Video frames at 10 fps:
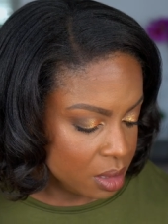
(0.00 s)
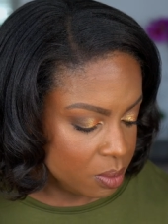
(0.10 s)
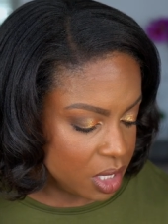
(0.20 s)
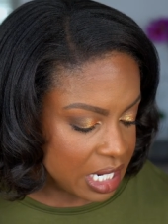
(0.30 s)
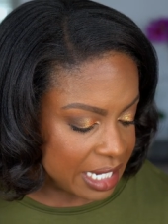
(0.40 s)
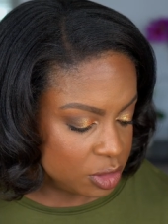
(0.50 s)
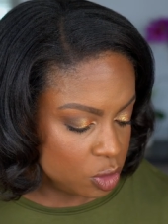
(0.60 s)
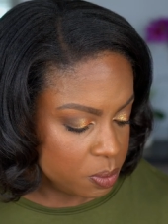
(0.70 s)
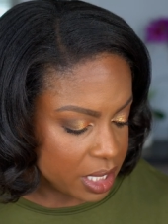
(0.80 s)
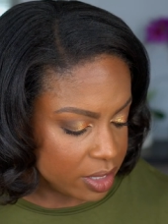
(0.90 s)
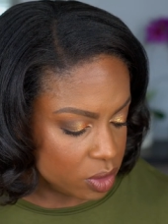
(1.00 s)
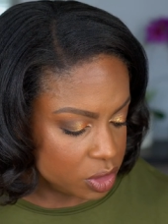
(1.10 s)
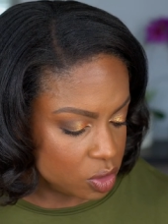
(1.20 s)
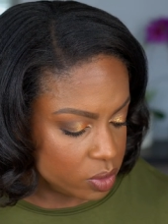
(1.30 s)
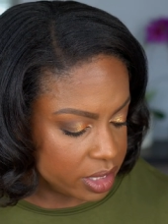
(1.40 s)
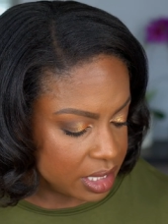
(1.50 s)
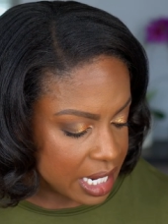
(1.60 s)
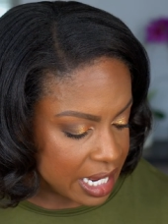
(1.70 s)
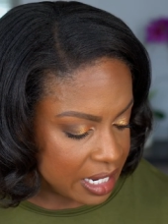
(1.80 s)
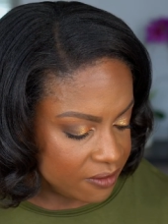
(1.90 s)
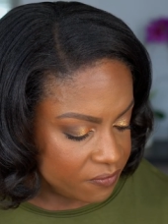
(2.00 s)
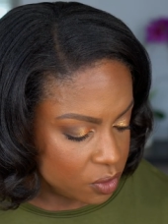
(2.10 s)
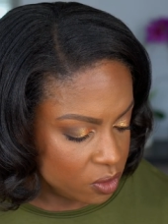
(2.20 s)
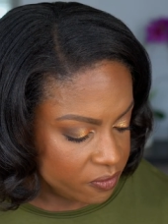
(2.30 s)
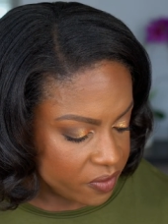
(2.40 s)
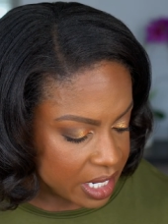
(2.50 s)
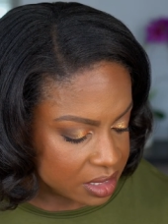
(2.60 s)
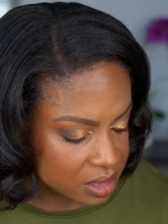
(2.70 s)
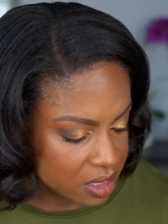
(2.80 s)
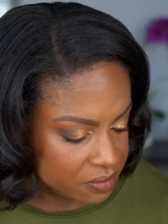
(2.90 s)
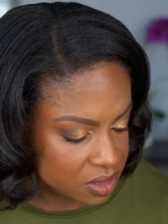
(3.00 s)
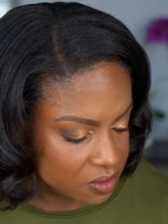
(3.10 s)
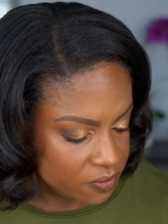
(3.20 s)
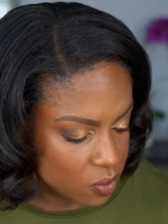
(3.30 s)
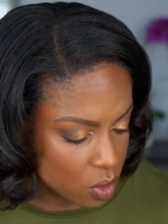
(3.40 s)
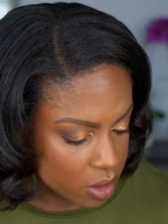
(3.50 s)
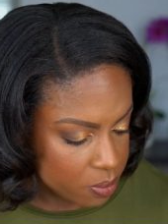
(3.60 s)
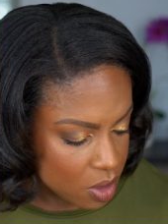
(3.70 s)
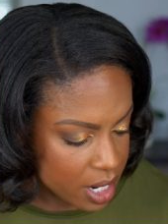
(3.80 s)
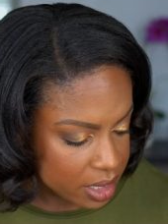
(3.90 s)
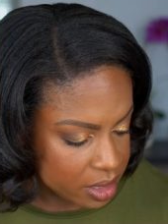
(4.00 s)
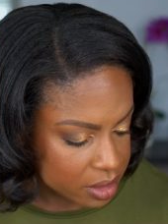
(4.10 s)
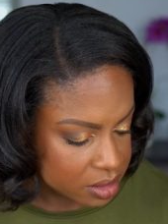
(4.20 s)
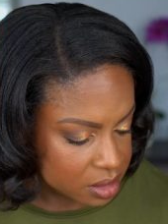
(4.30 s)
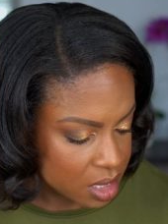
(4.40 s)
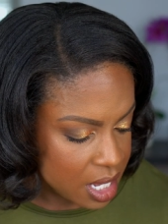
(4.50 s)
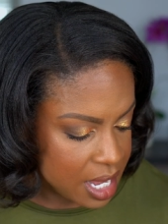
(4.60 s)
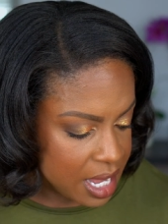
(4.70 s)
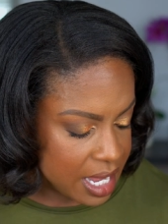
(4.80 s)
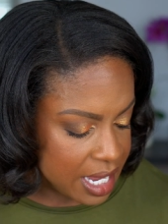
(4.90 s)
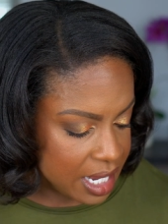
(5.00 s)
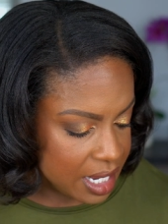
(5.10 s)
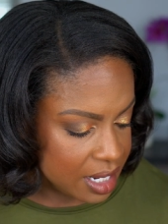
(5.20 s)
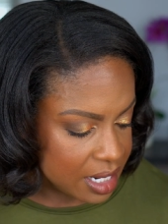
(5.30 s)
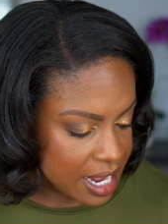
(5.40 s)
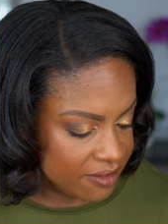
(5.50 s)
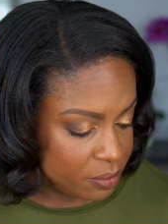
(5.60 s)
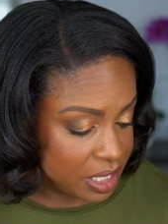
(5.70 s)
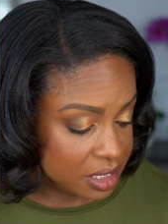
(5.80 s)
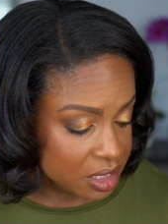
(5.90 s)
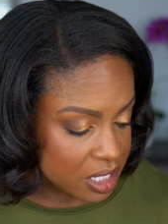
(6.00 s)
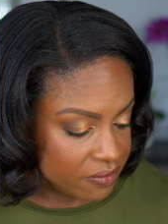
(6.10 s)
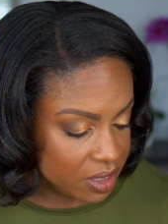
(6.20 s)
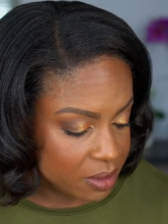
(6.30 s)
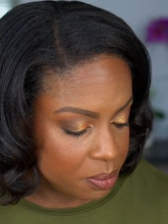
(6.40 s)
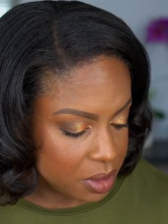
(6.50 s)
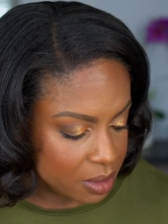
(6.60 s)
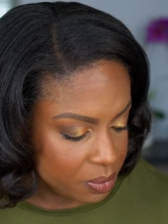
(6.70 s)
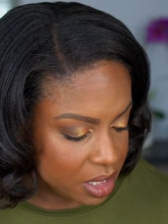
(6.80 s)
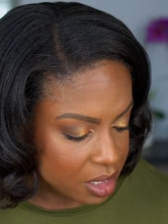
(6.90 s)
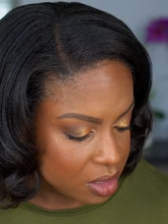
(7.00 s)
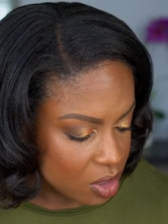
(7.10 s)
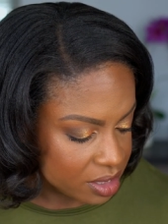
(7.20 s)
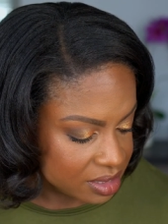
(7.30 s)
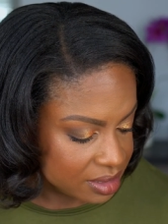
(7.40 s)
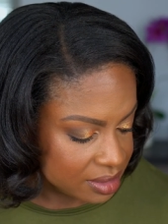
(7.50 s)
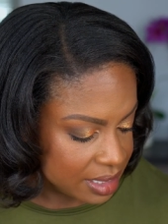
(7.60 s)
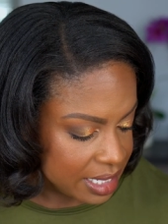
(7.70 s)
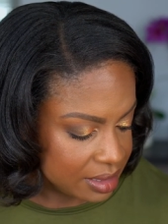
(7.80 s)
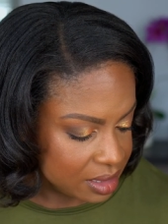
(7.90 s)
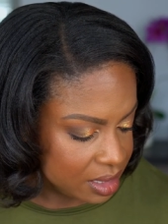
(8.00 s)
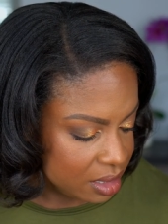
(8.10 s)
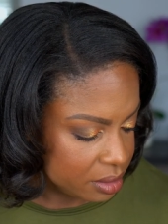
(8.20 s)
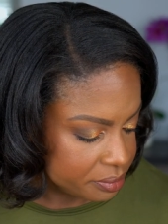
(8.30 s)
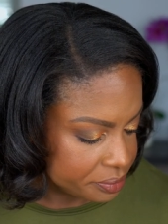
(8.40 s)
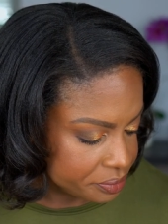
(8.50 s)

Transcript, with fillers: But I do plan on doing a full face of Sephora products, and I've been loving plumping glosses lately.